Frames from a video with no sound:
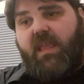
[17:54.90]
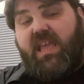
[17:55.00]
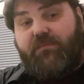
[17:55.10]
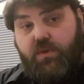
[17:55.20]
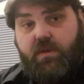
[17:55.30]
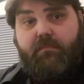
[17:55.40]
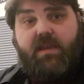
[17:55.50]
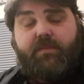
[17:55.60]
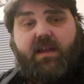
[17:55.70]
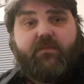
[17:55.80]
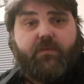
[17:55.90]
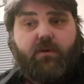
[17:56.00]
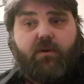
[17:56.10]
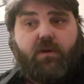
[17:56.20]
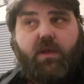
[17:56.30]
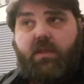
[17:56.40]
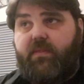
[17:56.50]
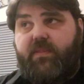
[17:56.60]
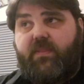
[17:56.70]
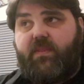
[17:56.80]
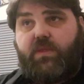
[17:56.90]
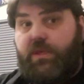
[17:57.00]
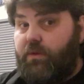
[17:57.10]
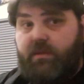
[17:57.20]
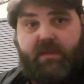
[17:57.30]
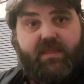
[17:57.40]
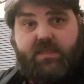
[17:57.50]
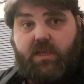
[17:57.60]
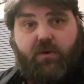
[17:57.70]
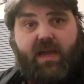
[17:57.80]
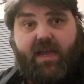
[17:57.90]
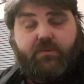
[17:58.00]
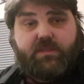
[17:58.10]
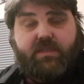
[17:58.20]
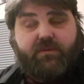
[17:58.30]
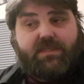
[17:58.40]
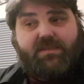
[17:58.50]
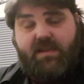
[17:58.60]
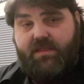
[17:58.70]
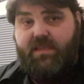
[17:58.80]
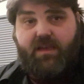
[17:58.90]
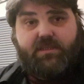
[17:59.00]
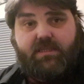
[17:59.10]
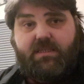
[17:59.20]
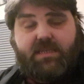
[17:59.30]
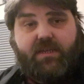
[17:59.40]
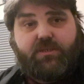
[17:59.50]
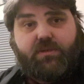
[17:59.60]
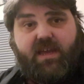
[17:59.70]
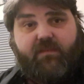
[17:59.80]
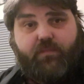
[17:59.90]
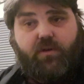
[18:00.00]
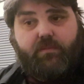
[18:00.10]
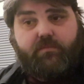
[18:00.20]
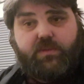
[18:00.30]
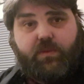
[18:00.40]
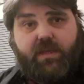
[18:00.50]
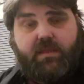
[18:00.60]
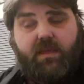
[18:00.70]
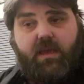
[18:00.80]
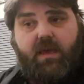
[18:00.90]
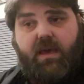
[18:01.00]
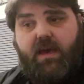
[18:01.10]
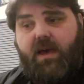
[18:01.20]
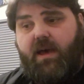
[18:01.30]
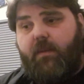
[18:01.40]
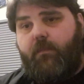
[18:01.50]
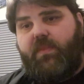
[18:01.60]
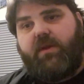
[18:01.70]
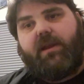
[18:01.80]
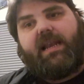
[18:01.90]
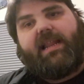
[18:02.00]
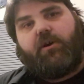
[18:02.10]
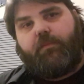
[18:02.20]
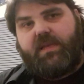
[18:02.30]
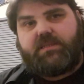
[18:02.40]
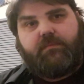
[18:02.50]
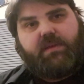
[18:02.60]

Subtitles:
if you can make pack 4, you can make this whole house. There is nothing else in this house you're going to have problems with. There are little bits